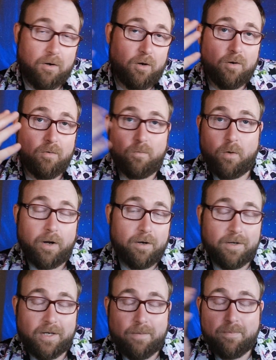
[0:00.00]
or you're in
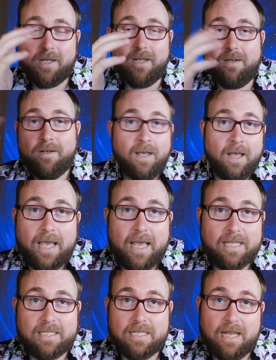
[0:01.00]
Waterdeep and
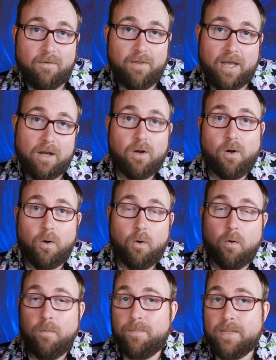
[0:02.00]
it's never that
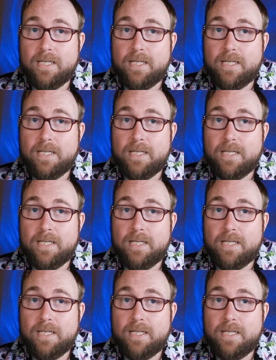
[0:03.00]
cold,